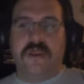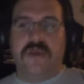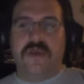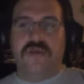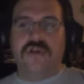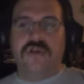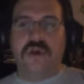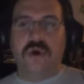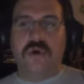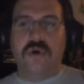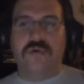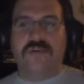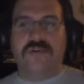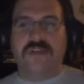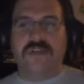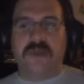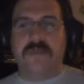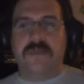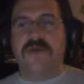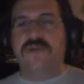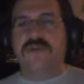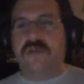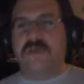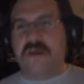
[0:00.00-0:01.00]
No
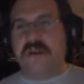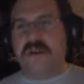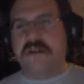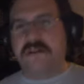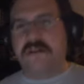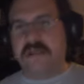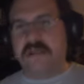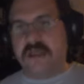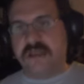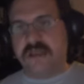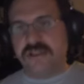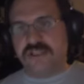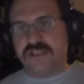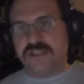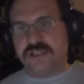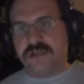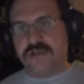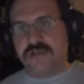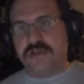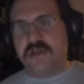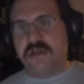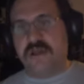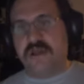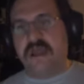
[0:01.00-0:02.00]
democratic
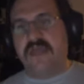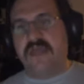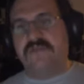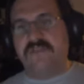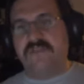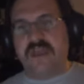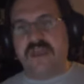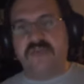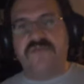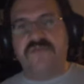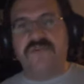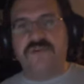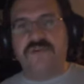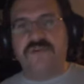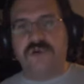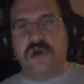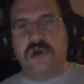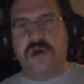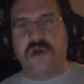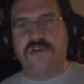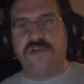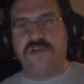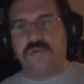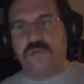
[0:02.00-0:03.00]
nation has ever
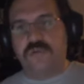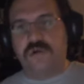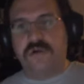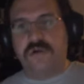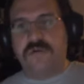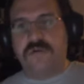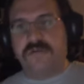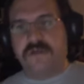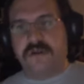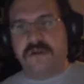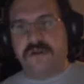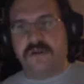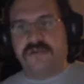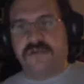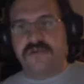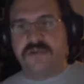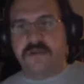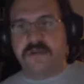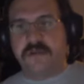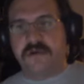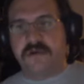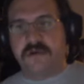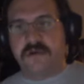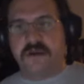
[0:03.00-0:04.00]
gone to war with another
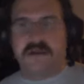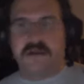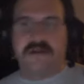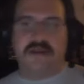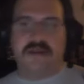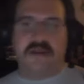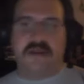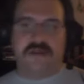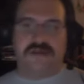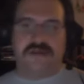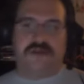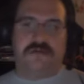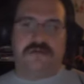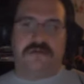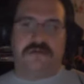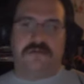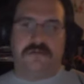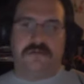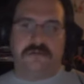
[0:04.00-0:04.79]
democratic nation.